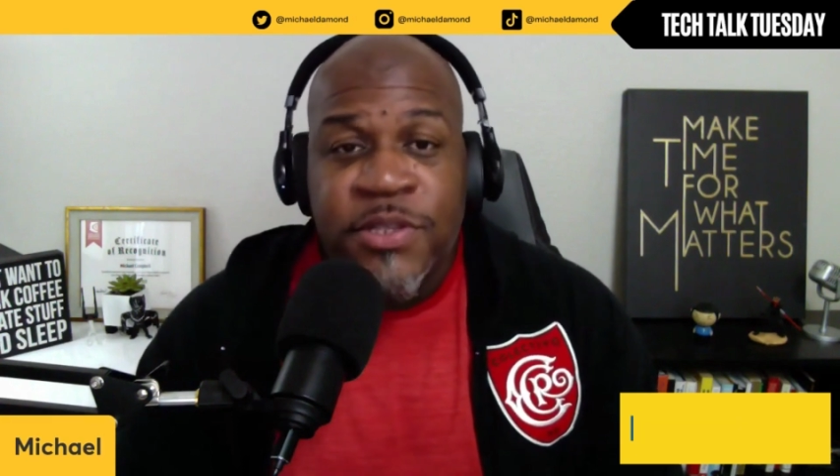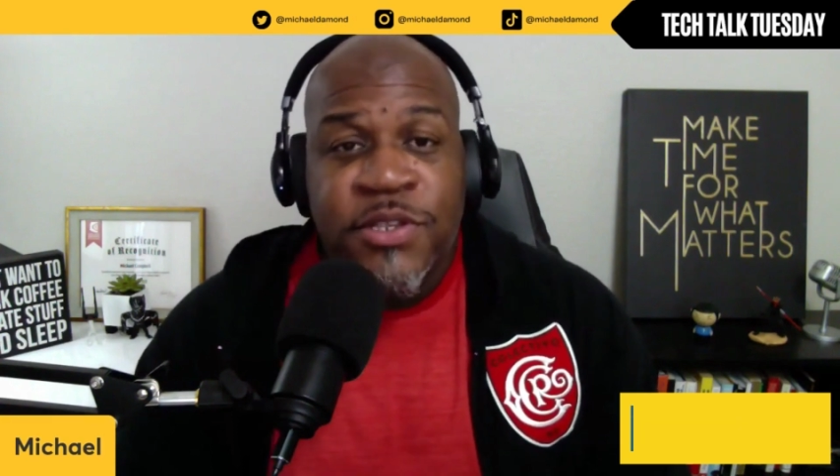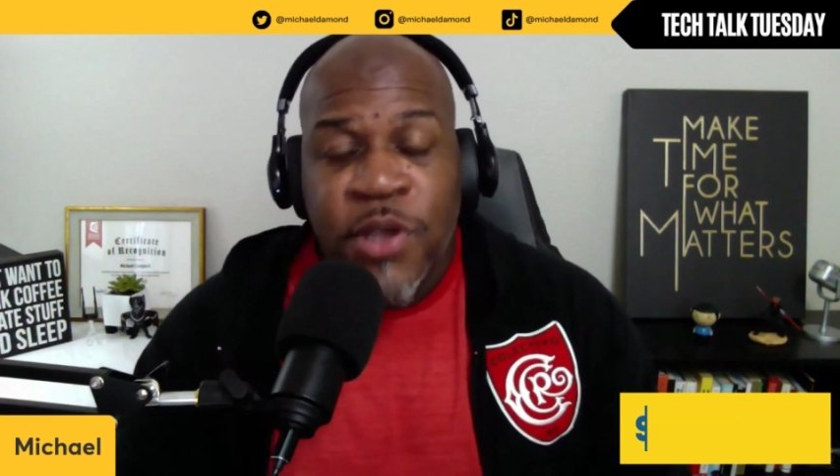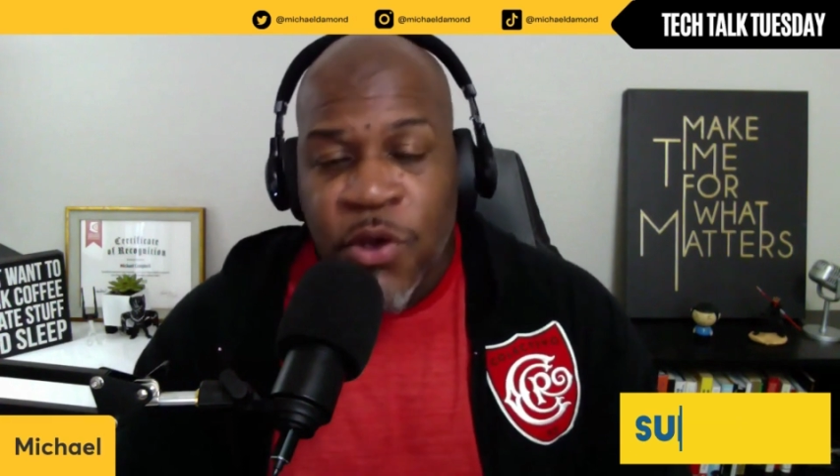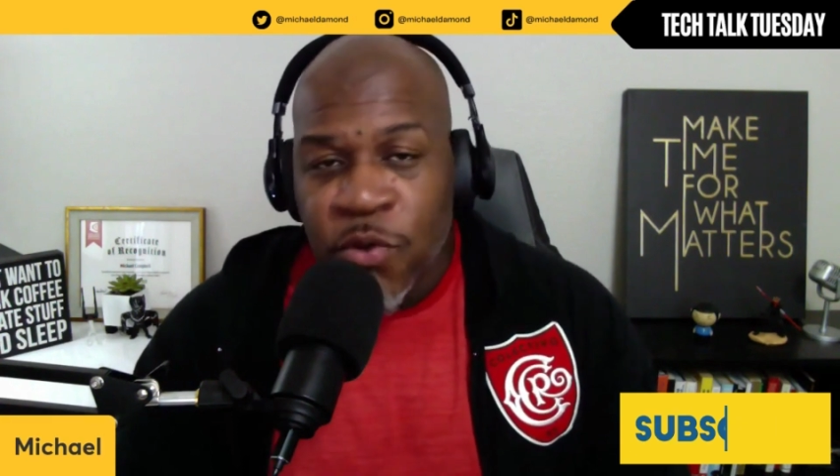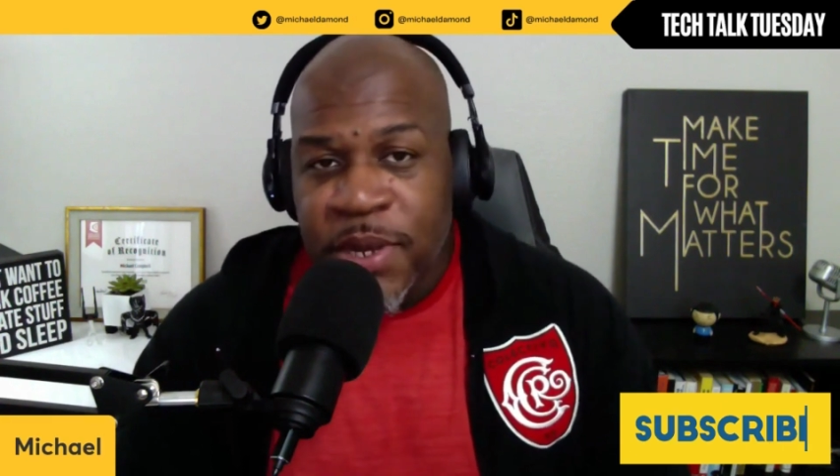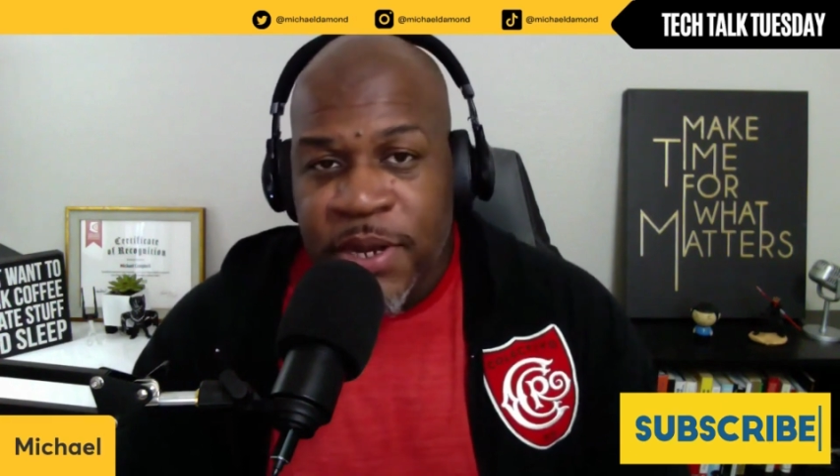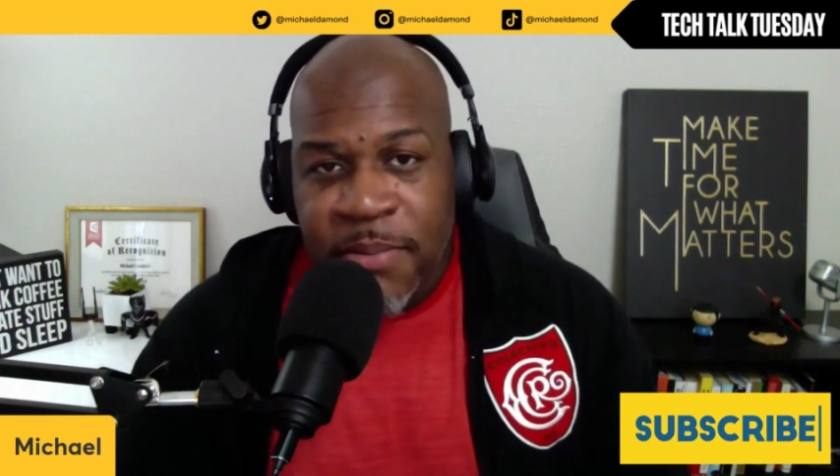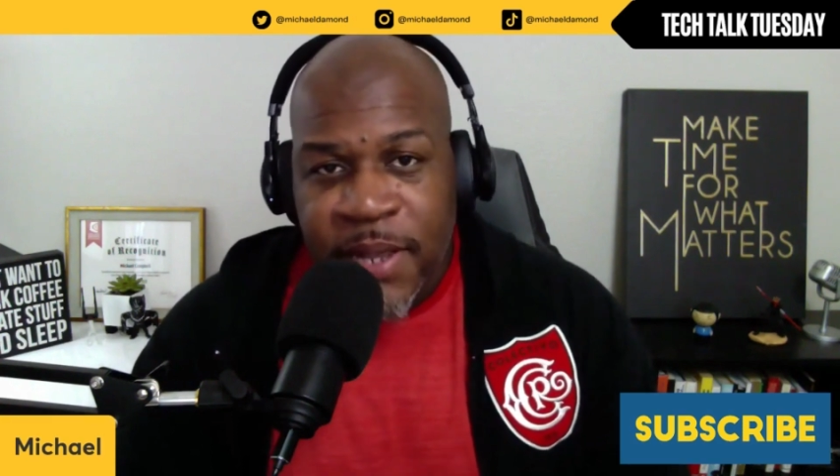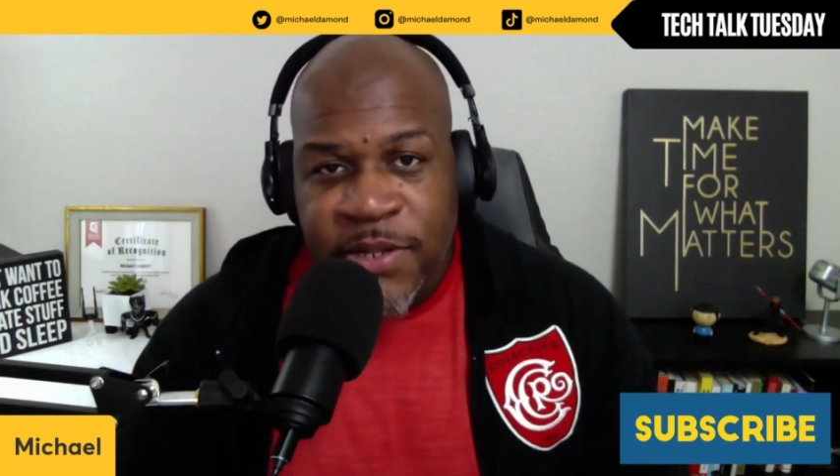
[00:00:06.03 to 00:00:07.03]
so
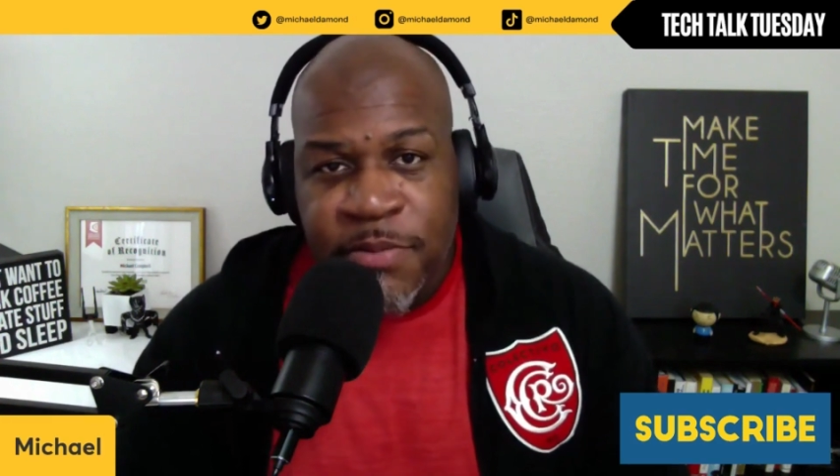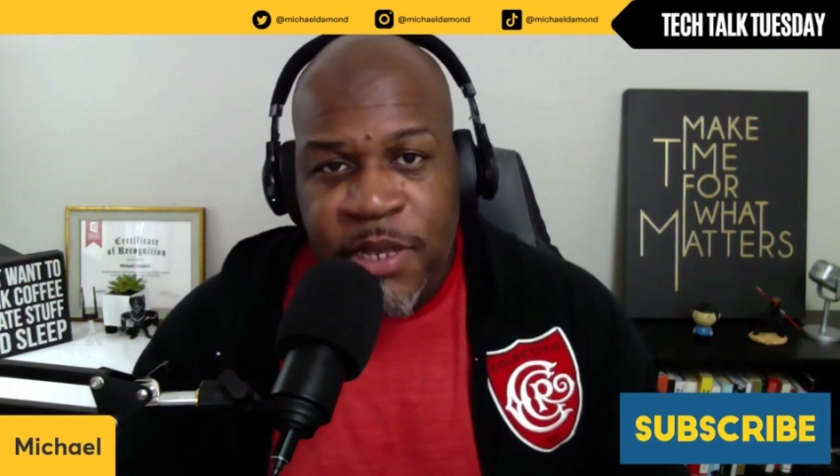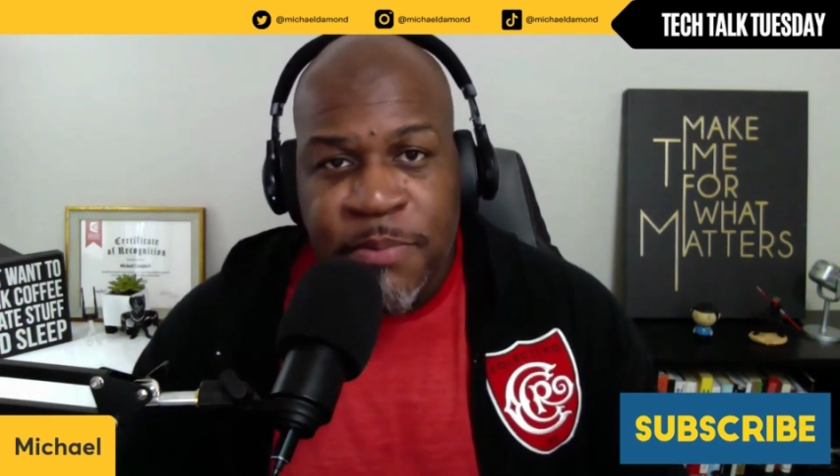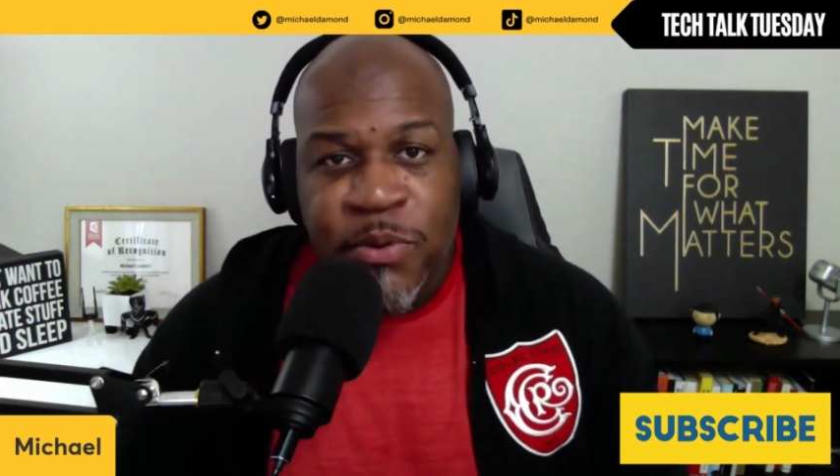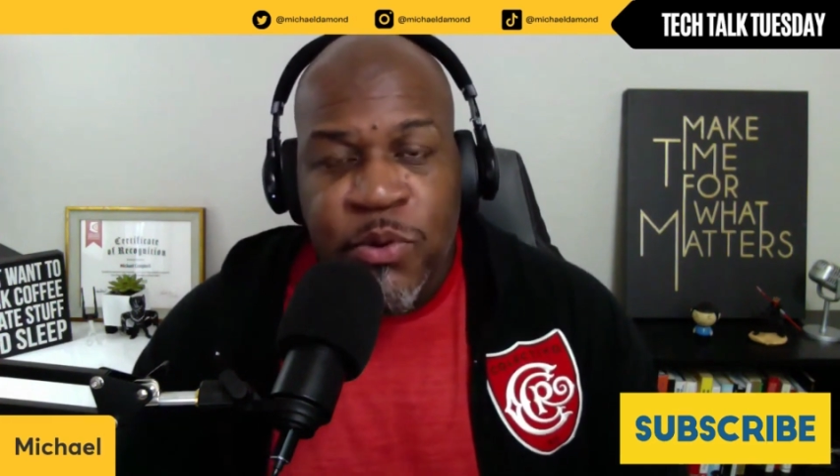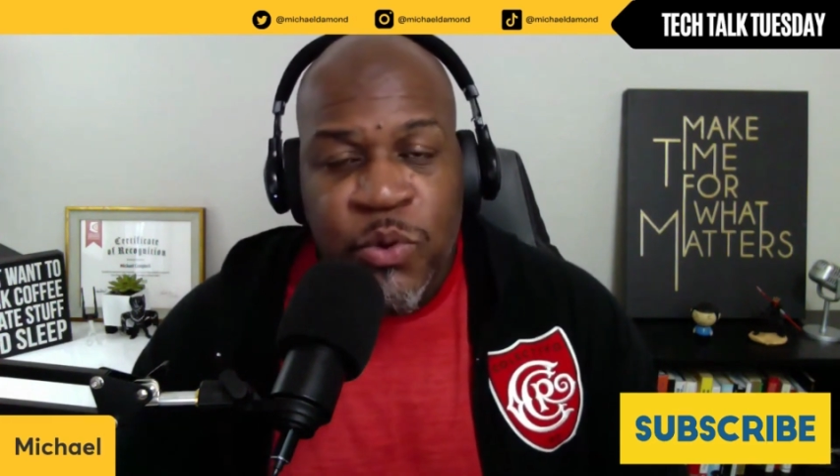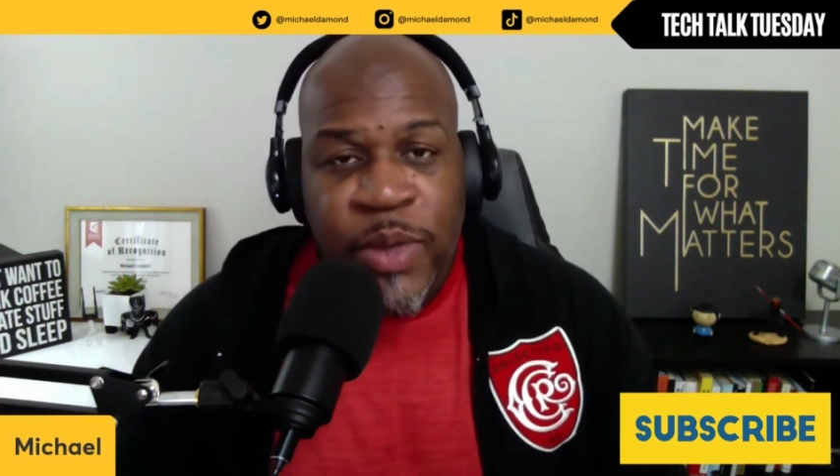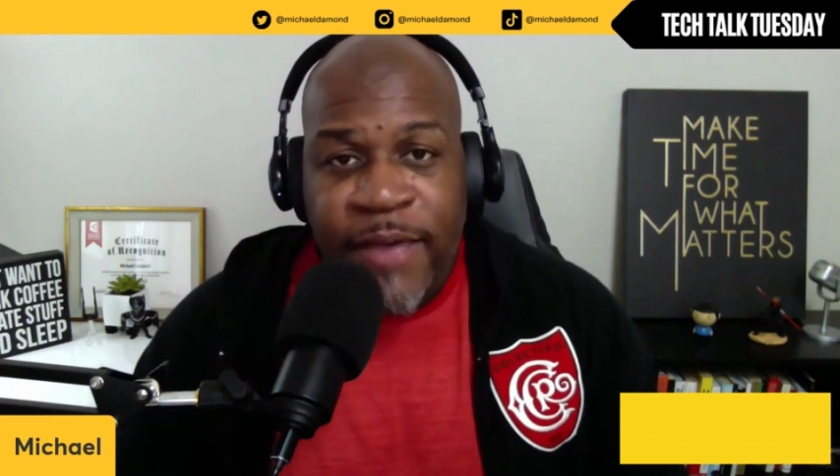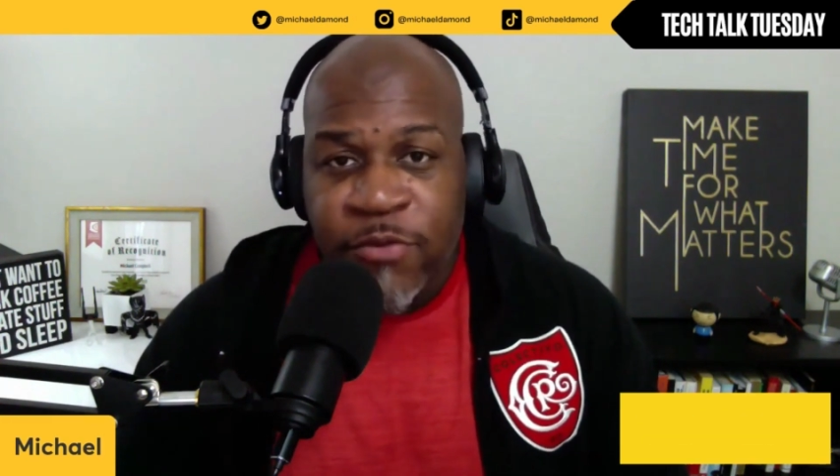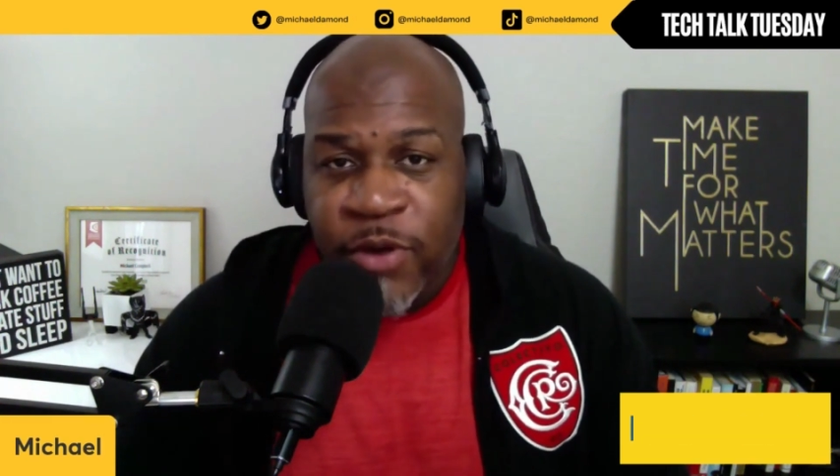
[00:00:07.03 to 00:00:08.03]
many amazing people who
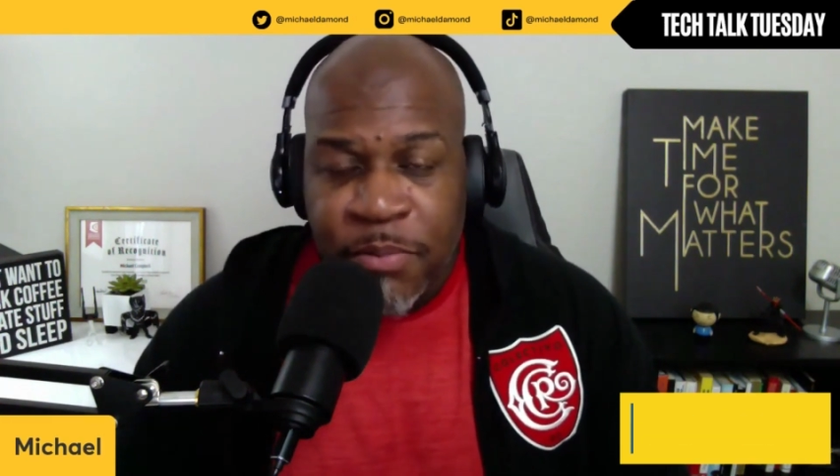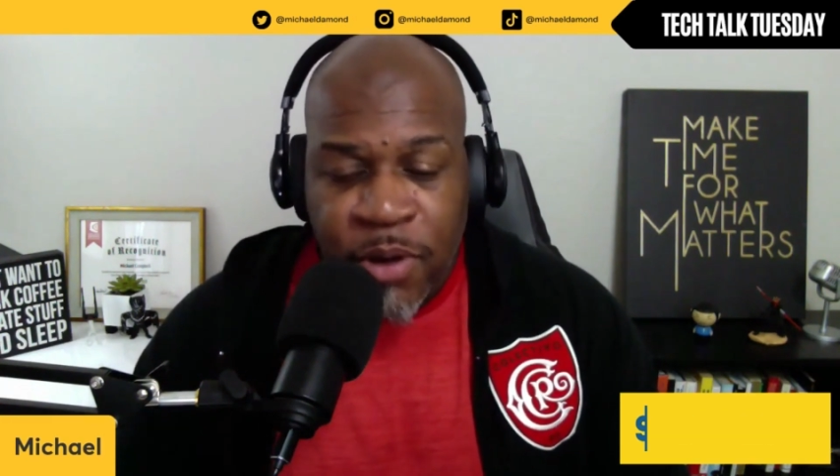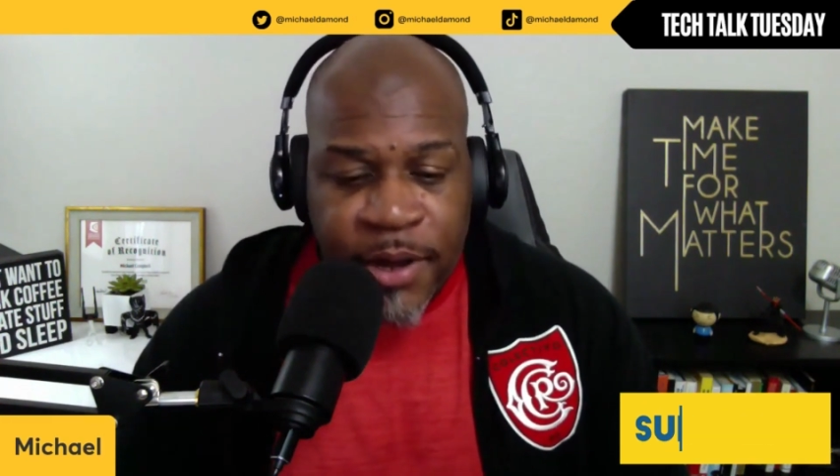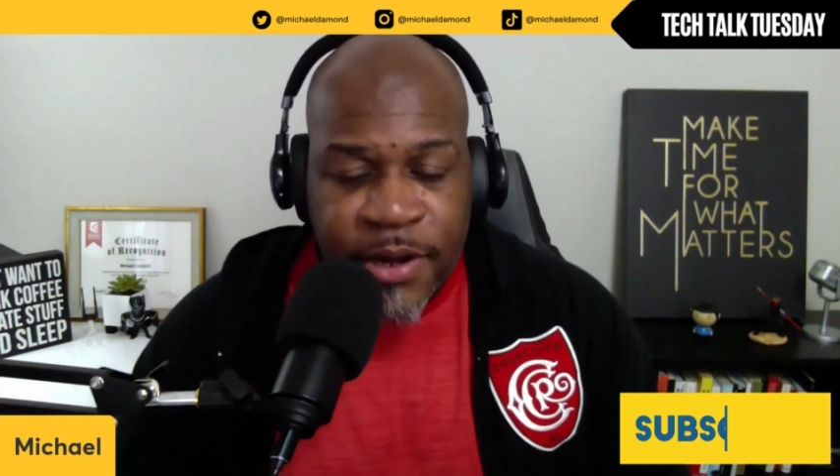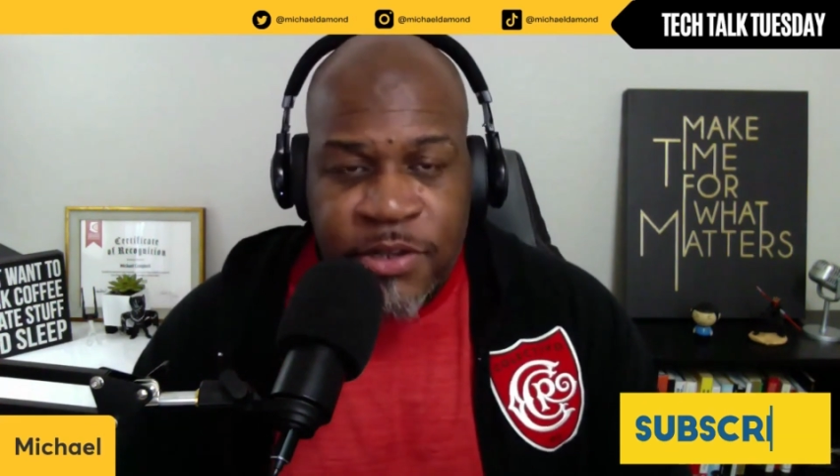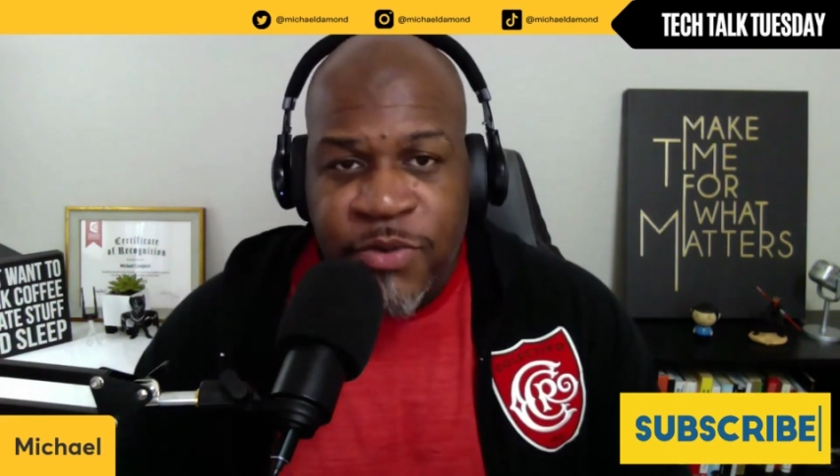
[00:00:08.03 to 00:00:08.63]
have great products,